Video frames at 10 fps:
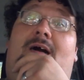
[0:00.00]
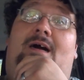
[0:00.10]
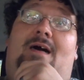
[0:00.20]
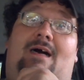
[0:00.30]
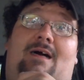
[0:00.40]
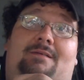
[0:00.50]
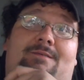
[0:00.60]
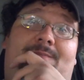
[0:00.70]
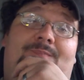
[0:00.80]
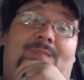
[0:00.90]

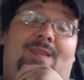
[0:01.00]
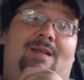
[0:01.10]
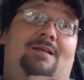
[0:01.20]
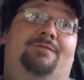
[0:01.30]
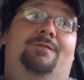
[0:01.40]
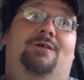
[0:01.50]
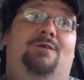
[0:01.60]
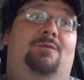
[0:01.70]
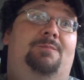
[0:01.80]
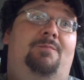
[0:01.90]
If
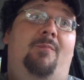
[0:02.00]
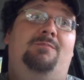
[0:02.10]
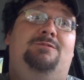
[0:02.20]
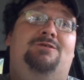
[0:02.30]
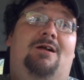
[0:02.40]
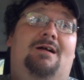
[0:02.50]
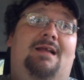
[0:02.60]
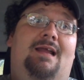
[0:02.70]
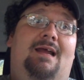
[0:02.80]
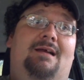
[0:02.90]
your
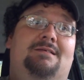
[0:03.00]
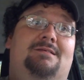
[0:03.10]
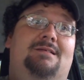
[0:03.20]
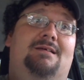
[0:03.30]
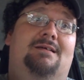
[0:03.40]
truck has